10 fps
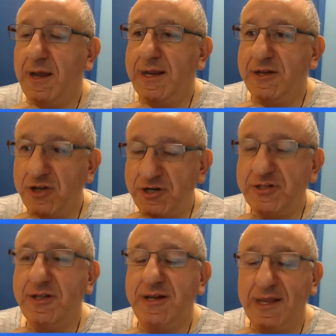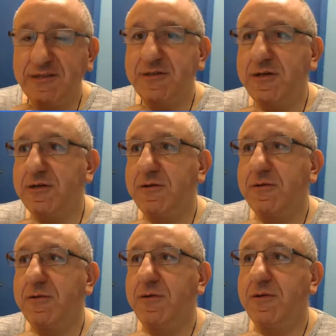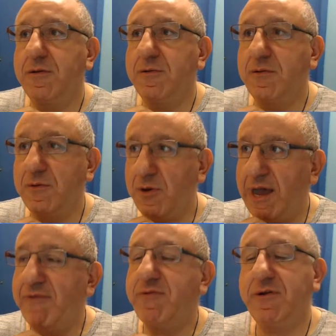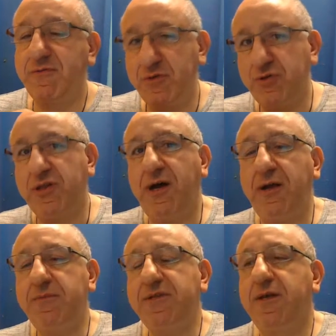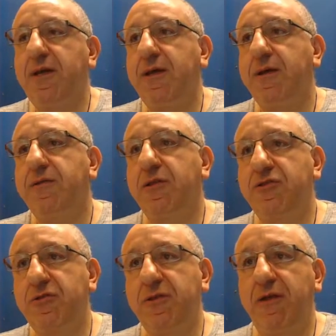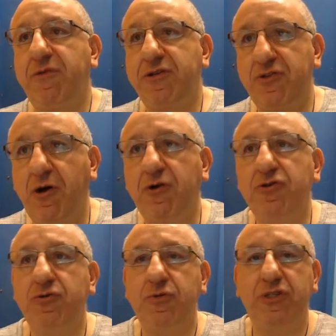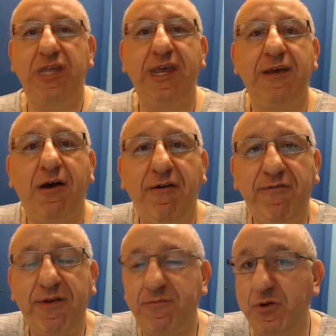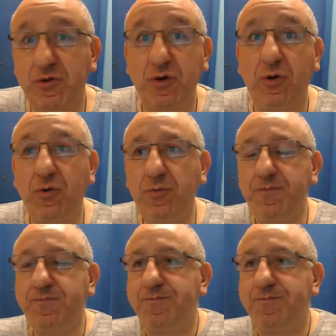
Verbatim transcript: I learned the lesson, you know, after a few times that there were dogs who would take off and would go